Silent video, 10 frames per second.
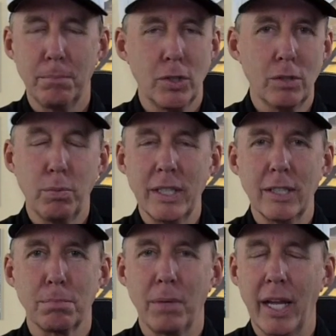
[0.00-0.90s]
just went to
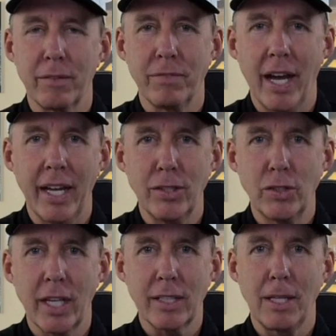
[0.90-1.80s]
Spotify and
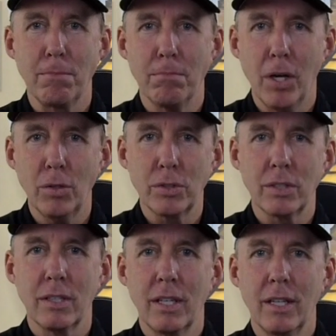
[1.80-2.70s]
checked the most